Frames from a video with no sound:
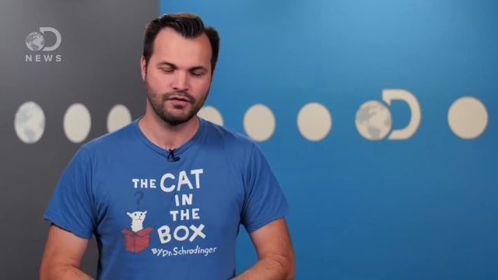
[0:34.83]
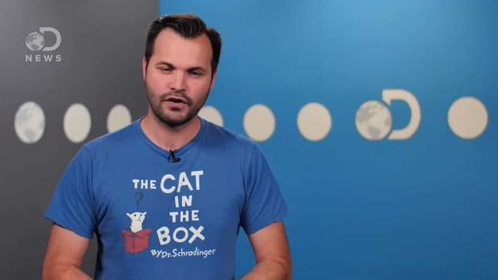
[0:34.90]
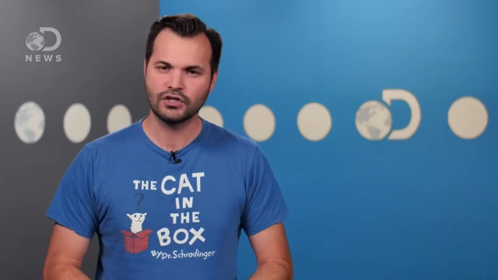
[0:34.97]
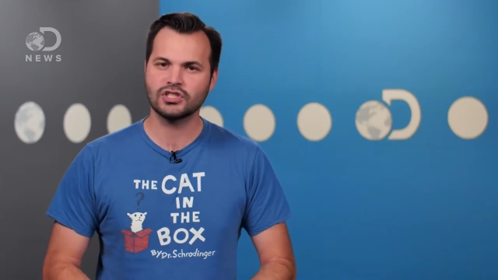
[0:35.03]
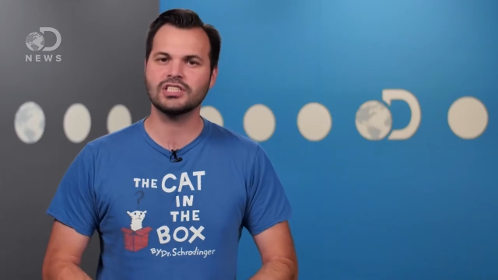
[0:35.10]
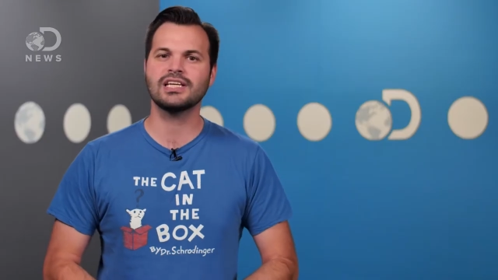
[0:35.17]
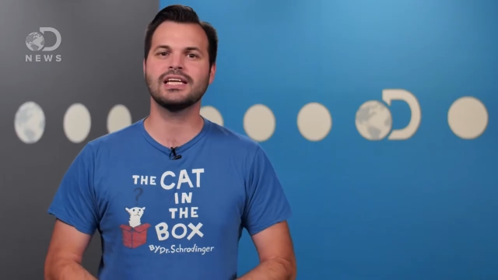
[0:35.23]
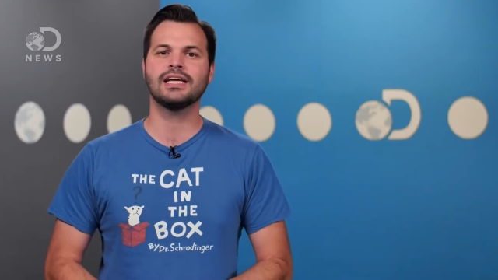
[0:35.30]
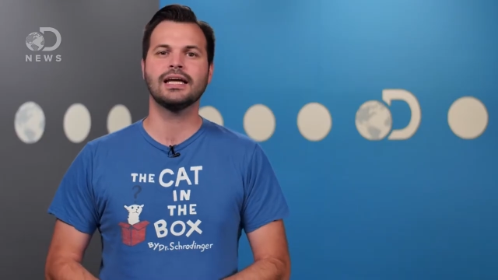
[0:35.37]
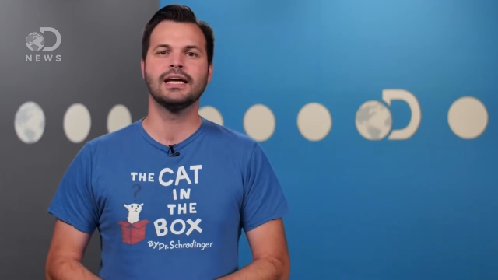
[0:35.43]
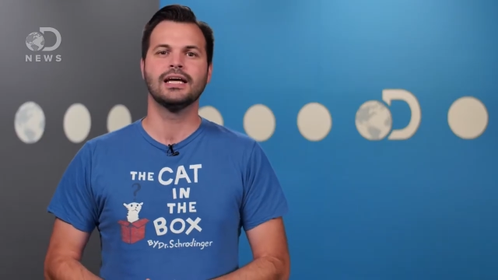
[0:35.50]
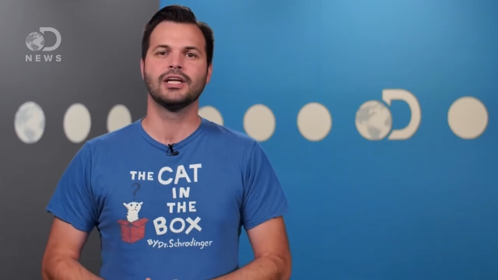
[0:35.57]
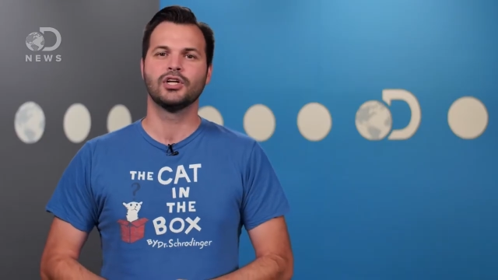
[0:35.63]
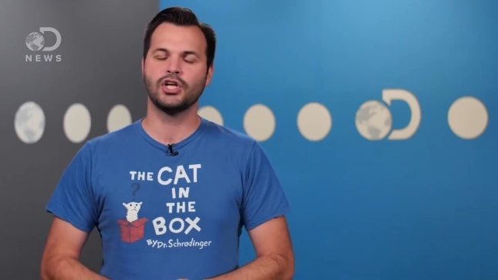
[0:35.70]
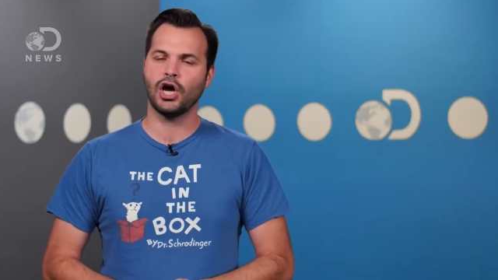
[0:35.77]
Firstly,
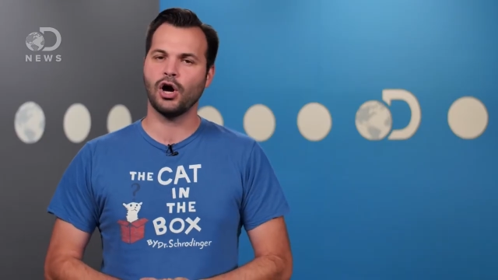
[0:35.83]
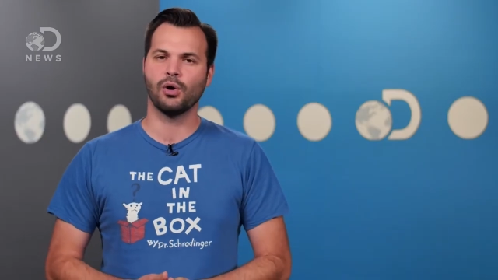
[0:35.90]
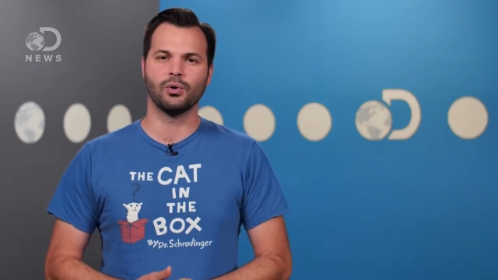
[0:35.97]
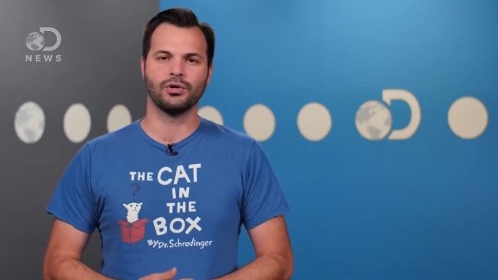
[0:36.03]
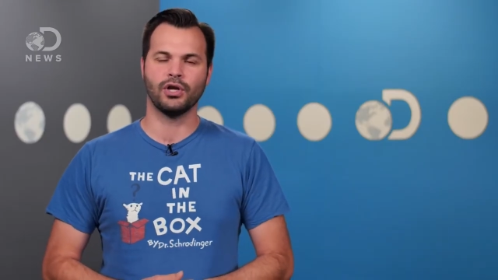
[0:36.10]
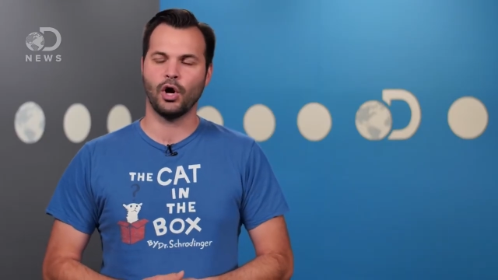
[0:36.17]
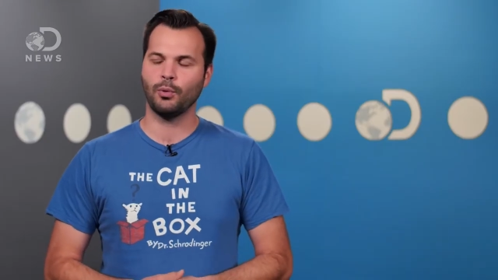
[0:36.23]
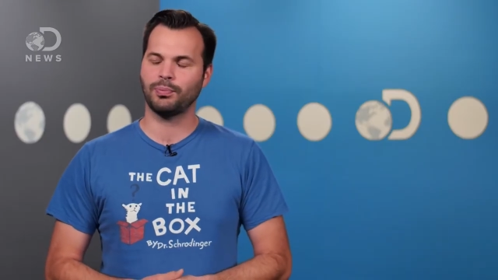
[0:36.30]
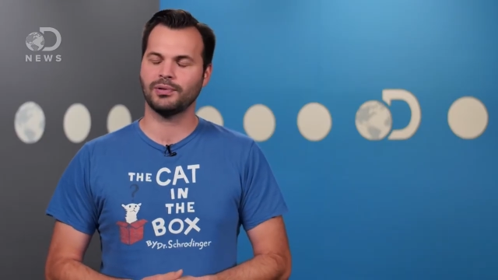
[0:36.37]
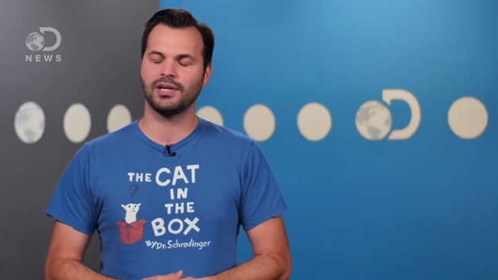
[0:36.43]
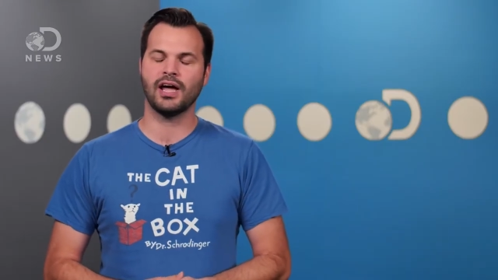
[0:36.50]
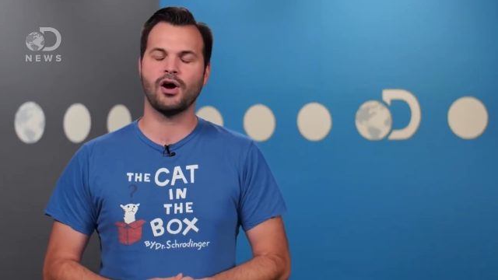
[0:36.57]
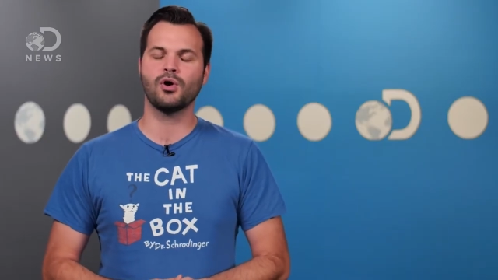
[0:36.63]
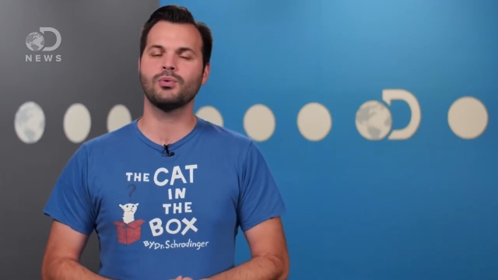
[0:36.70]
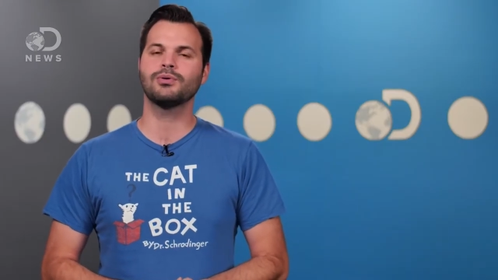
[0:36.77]
no, nope,
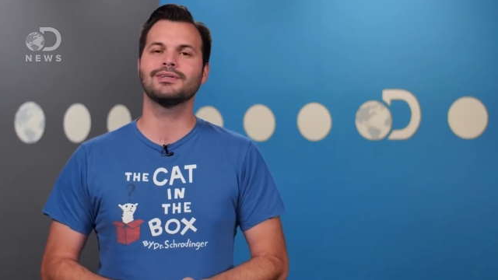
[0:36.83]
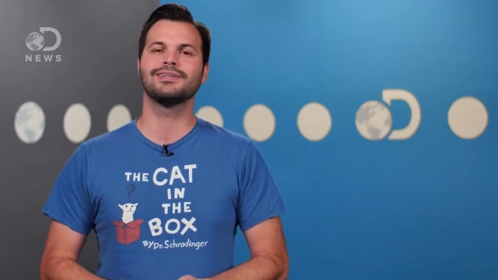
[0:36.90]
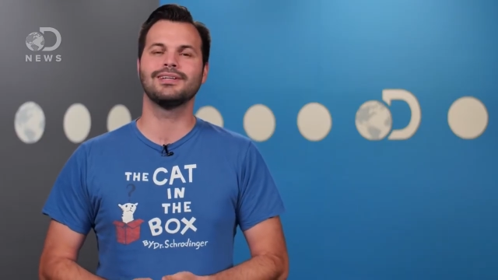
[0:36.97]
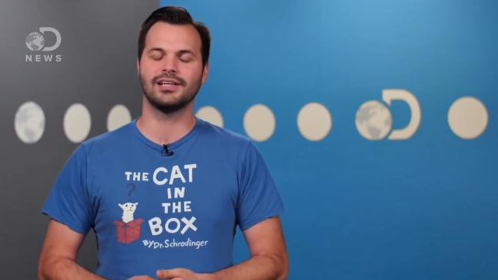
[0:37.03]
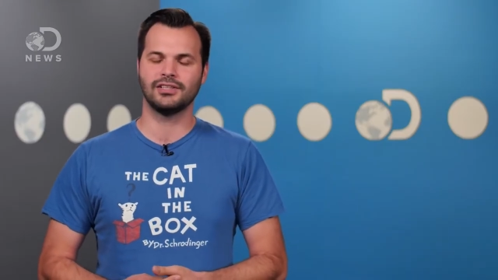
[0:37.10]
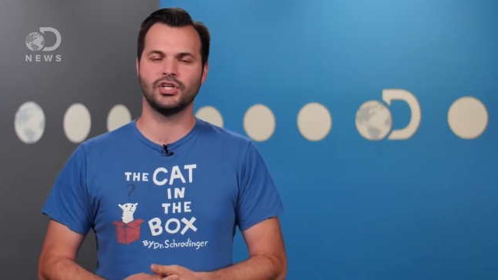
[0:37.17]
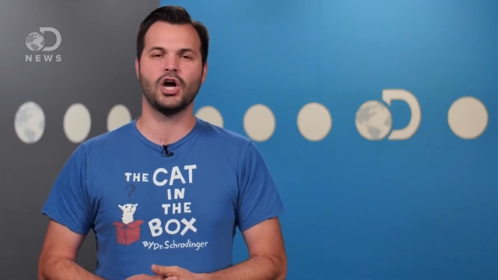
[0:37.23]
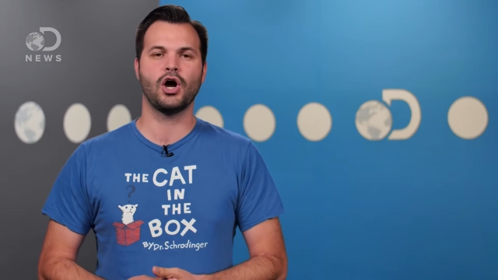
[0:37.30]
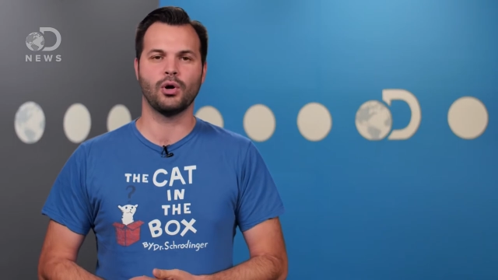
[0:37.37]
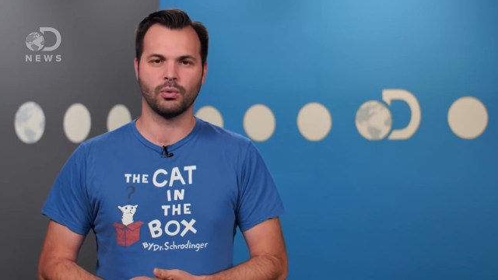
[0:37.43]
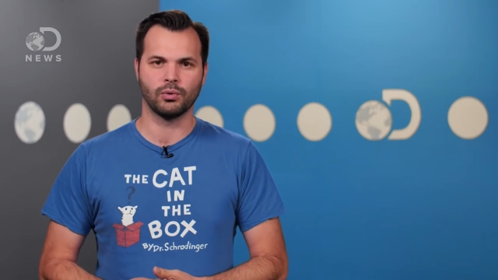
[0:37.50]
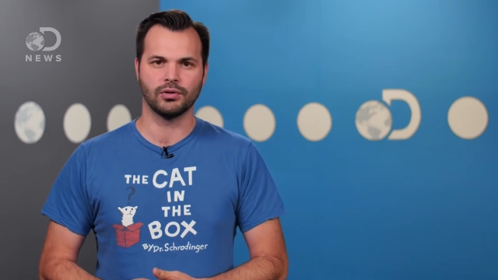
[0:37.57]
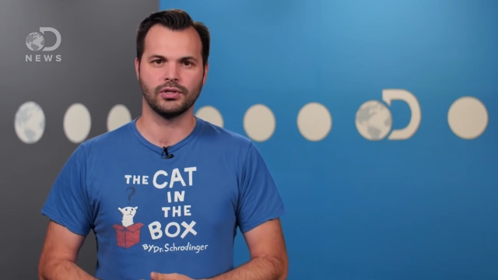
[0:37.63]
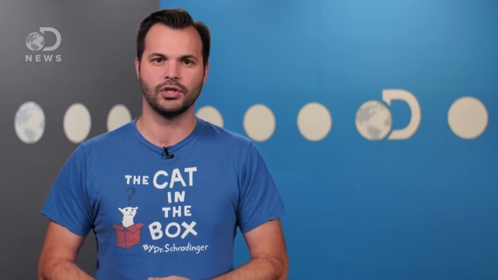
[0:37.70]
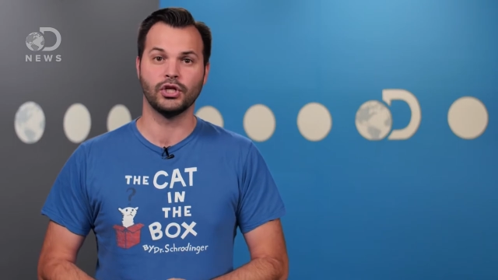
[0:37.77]
no,
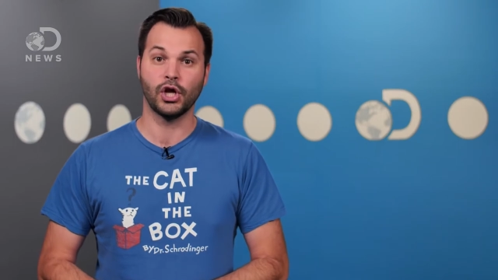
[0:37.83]
no,